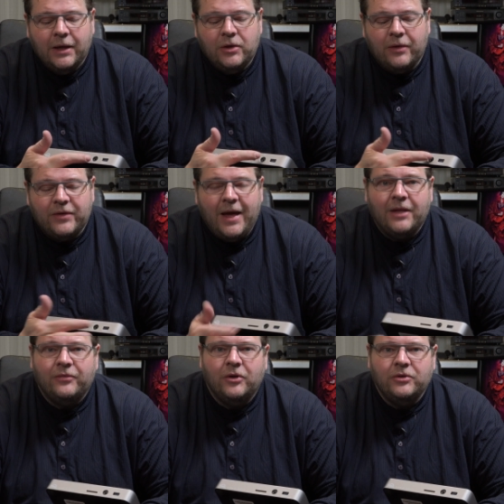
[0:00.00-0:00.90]
You have the
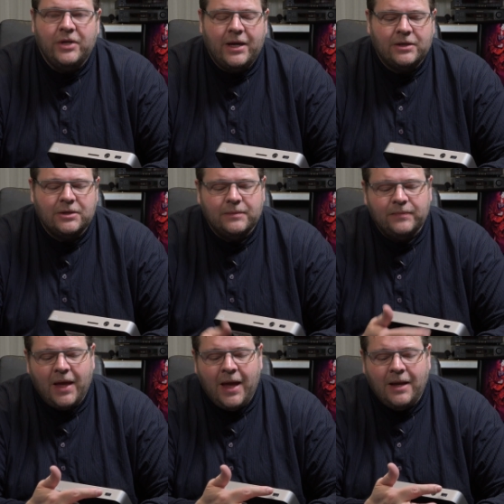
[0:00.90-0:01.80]
headphone jacks,
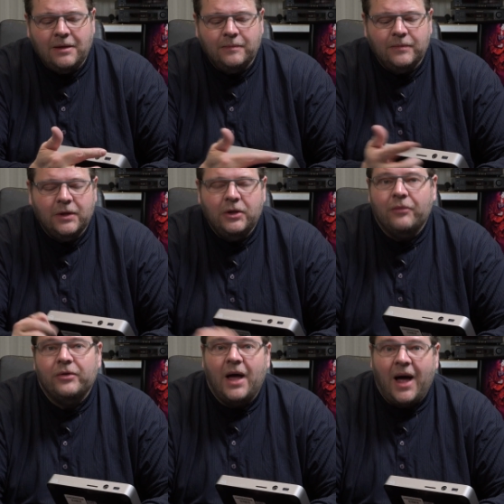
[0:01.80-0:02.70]
and you
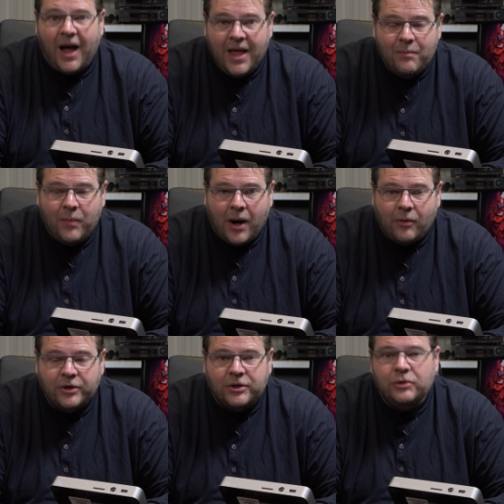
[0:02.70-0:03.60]
have a
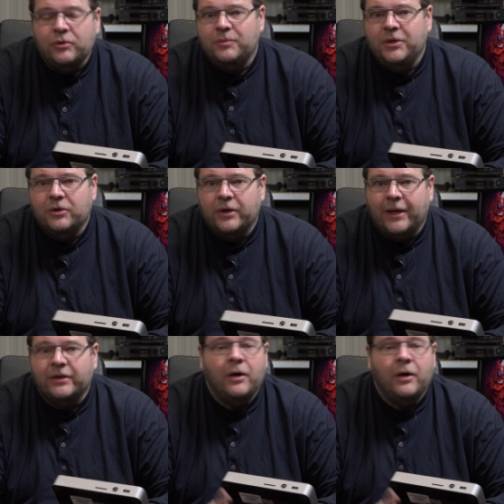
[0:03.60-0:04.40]
high-powered USB connector.